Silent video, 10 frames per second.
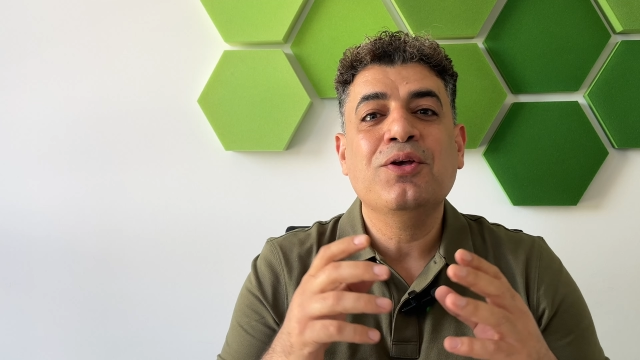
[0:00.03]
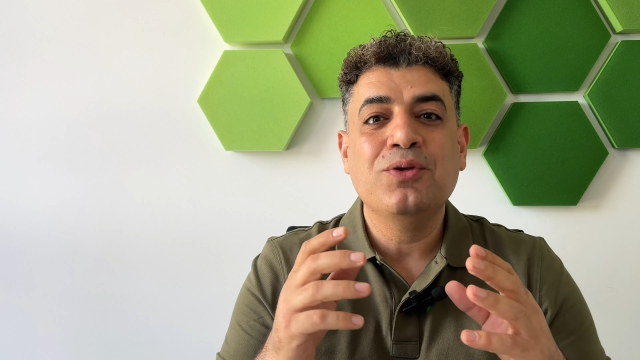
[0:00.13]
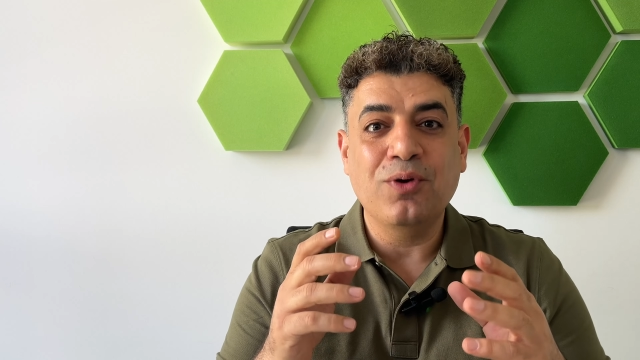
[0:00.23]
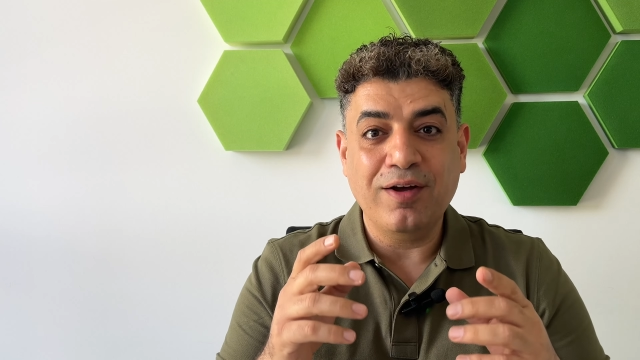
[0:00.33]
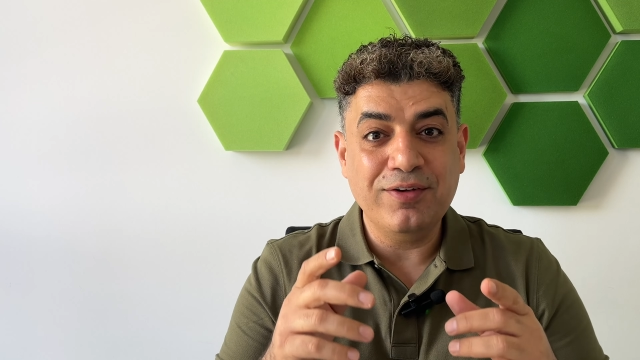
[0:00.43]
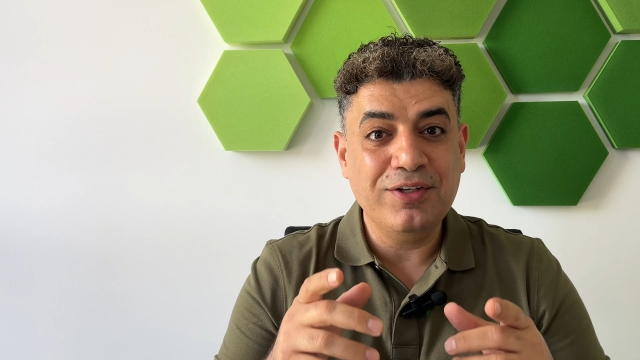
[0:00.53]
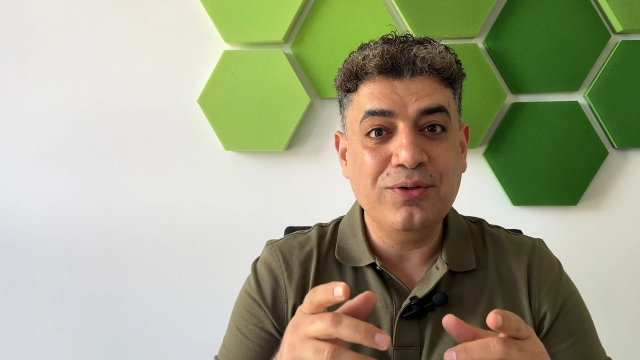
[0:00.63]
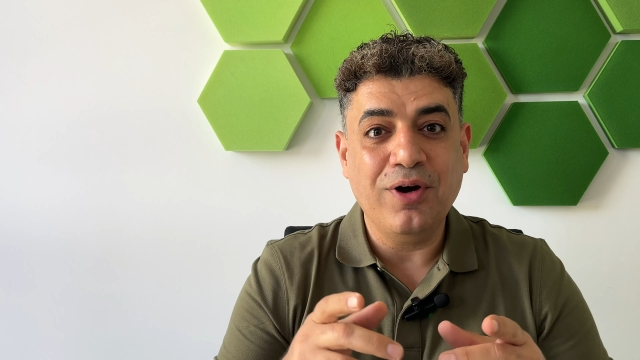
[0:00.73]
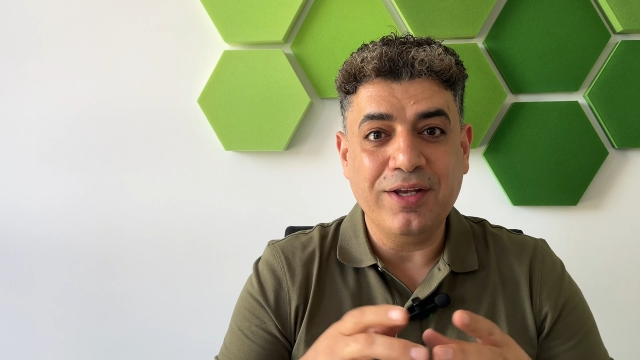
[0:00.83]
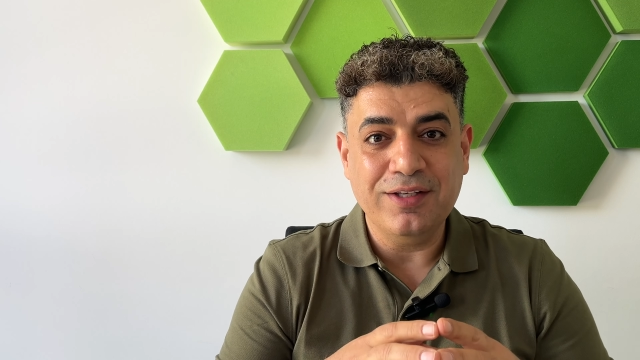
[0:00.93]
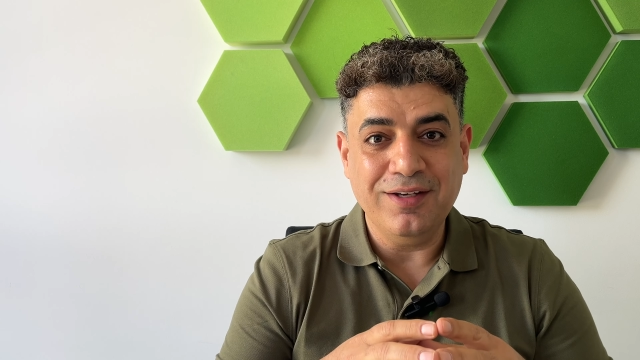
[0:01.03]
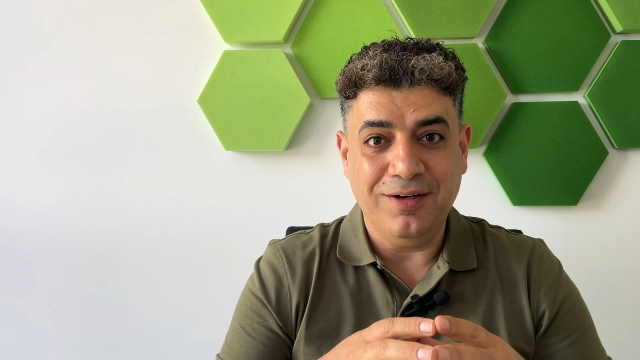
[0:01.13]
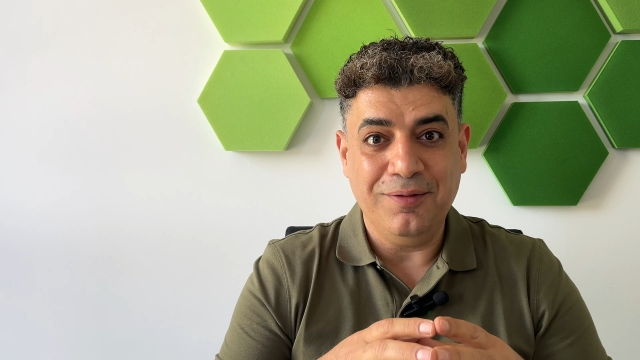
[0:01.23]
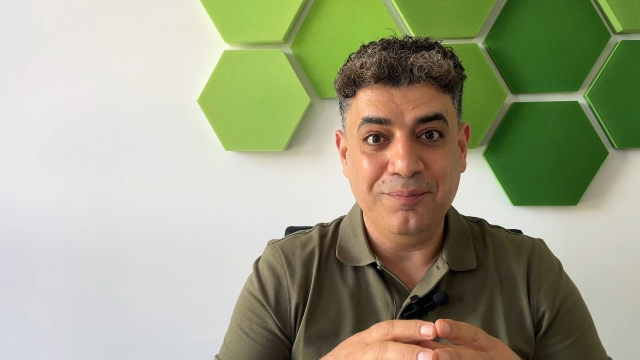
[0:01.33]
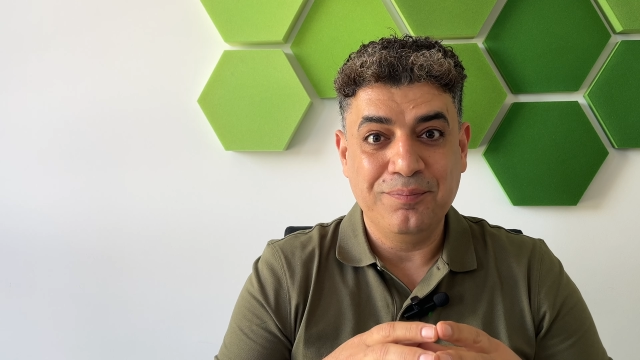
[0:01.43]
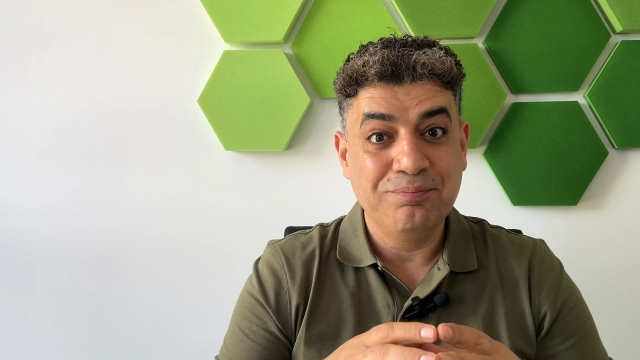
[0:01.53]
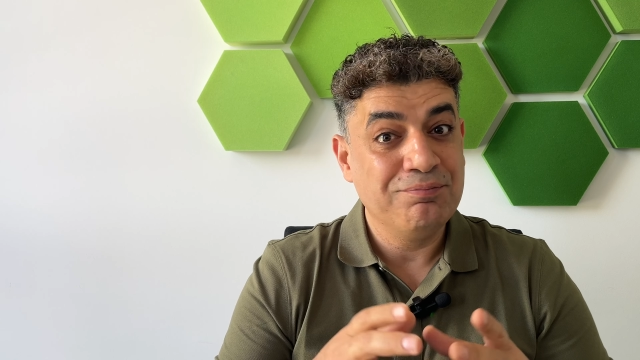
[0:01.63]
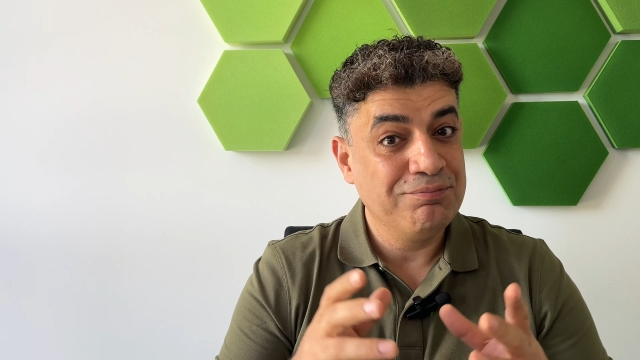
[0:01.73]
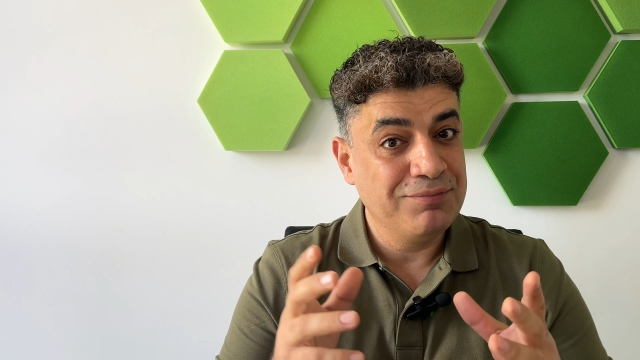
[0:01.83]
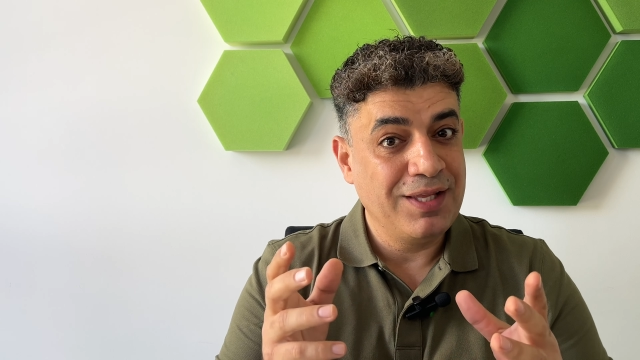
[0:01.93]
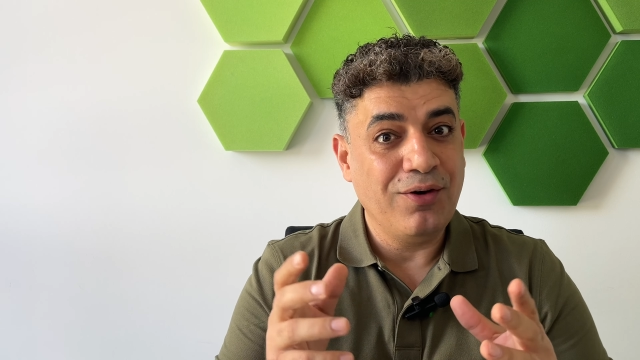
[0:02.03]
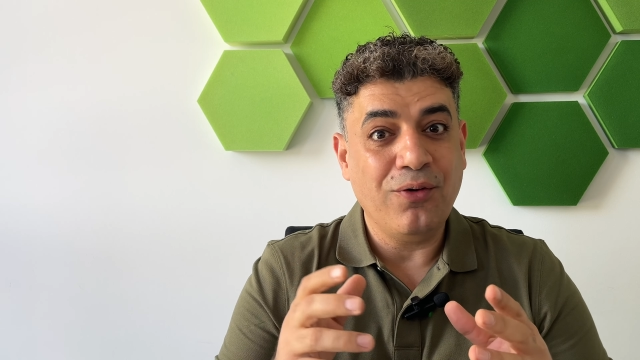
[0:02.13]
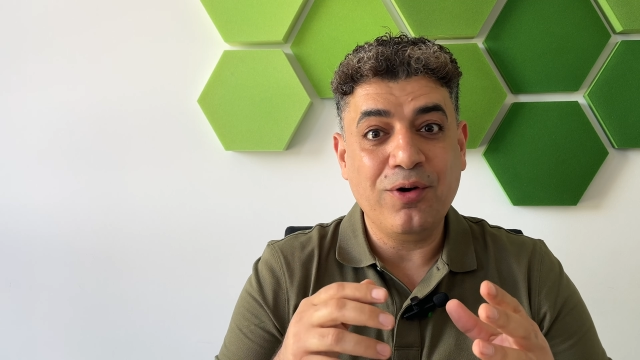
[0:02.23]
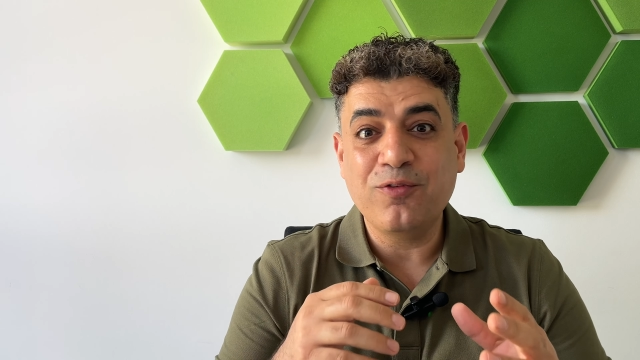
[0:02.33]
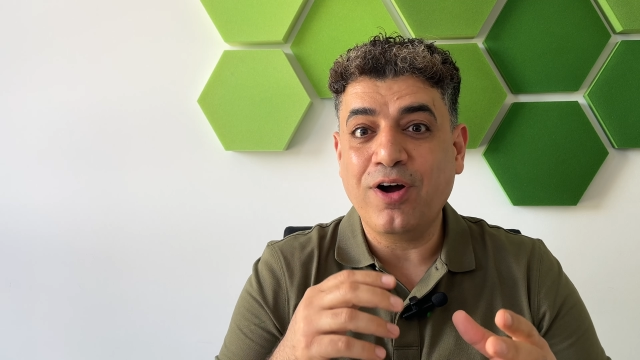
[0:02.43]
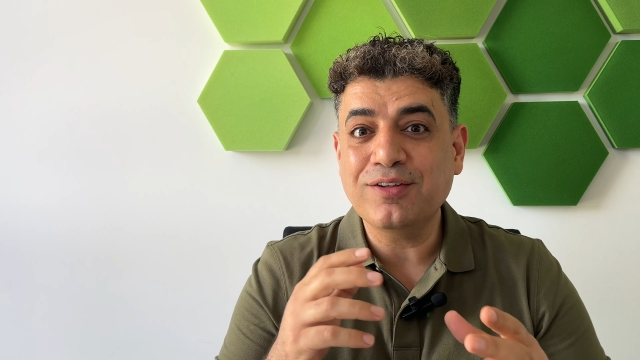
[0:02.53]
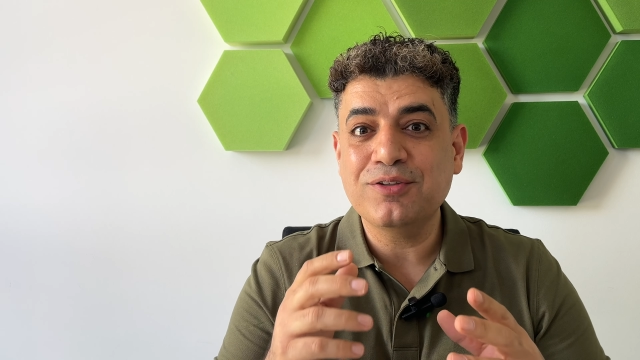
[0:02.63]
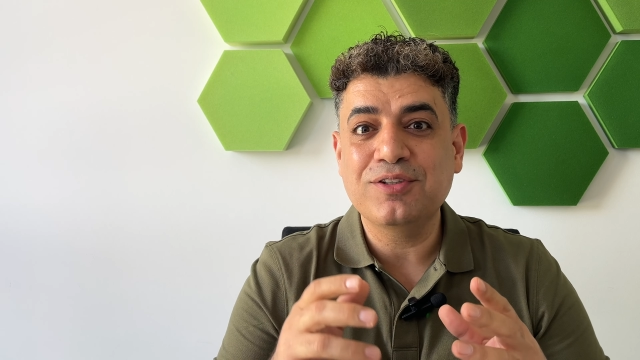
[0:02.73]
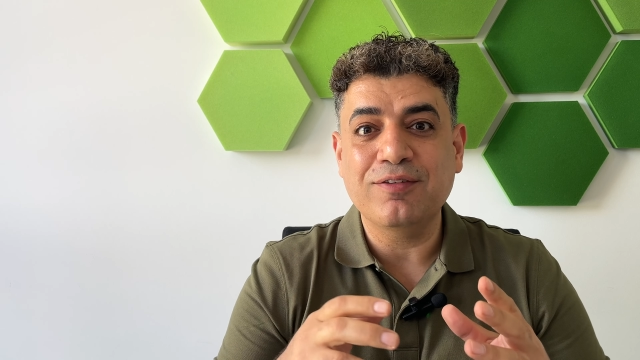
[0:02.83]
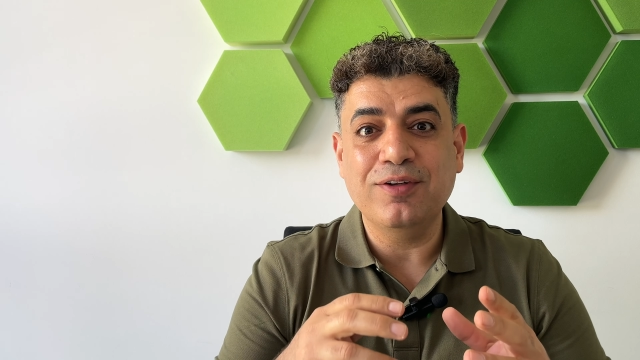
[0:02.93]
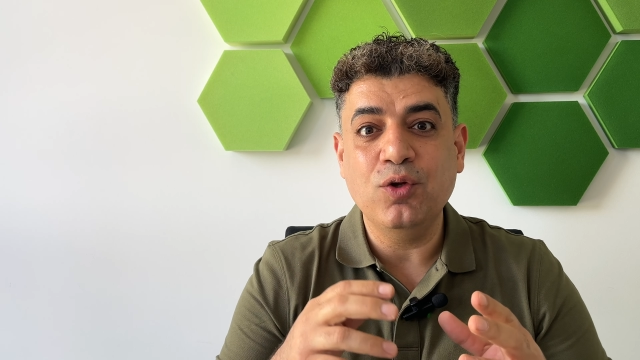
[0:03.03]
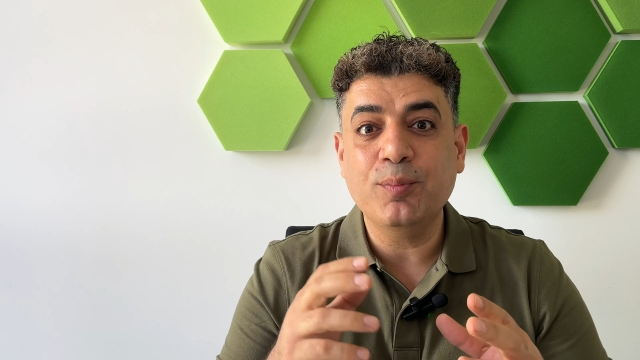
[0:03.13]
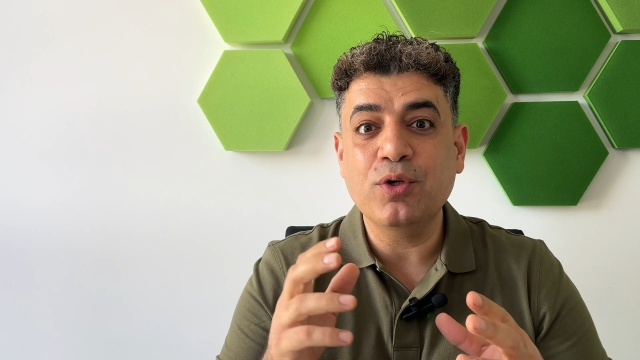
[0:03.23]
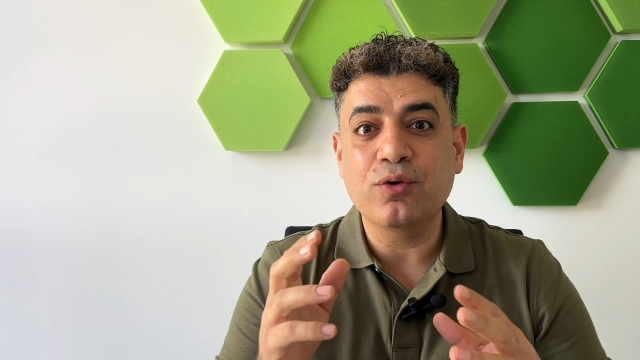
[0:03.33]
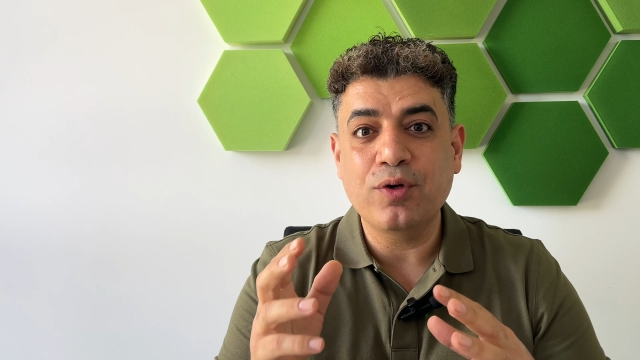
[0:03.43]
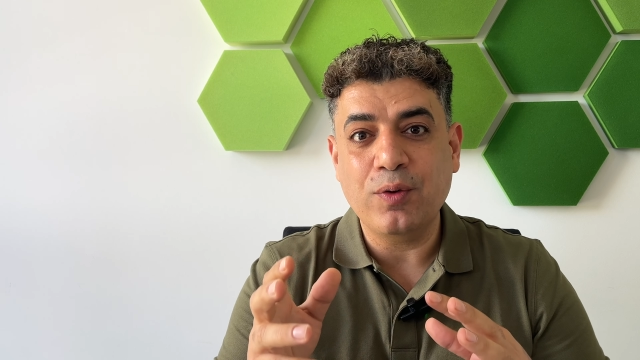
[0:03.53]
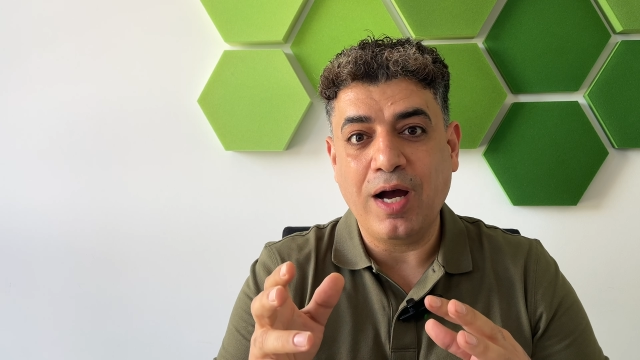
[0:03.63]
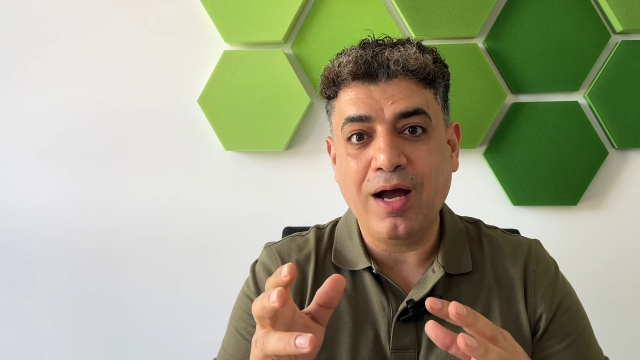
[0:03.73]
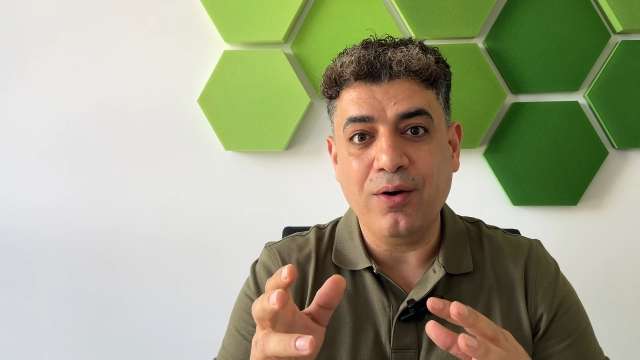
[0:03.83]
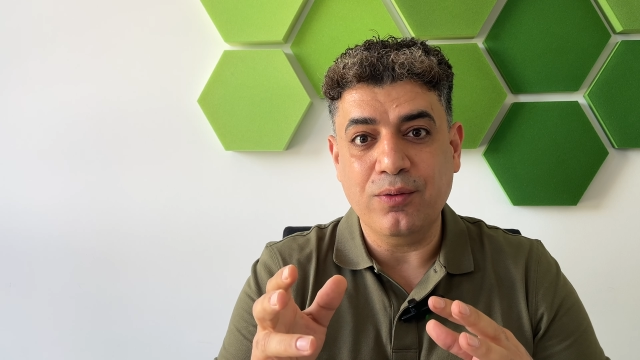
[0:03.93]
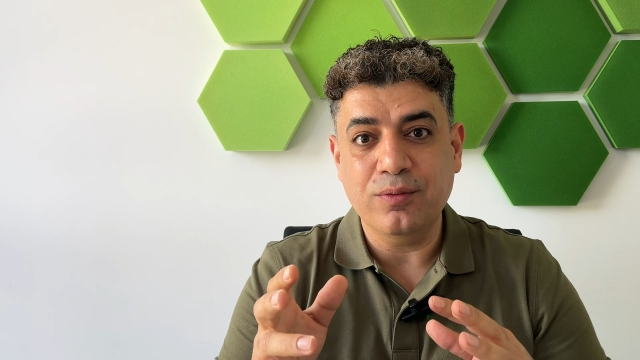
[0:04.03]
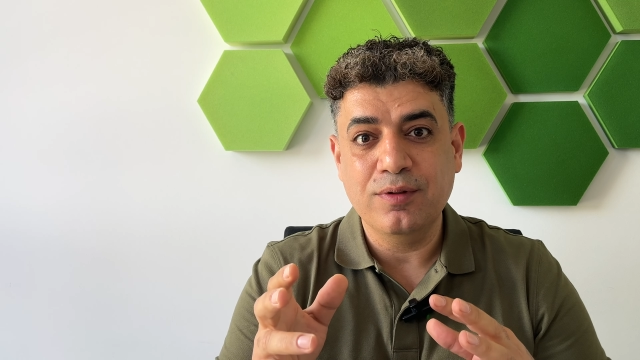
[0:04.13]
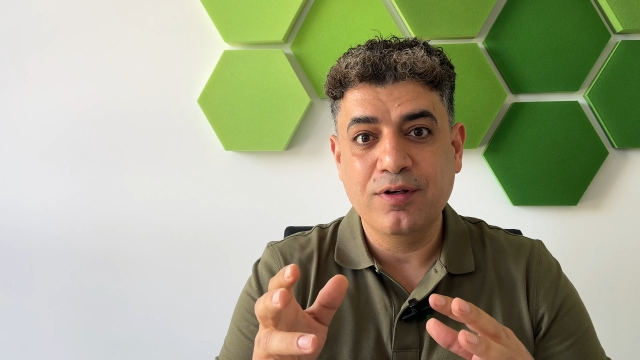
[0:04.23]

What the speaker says: You have a new idea or want to develop your know-how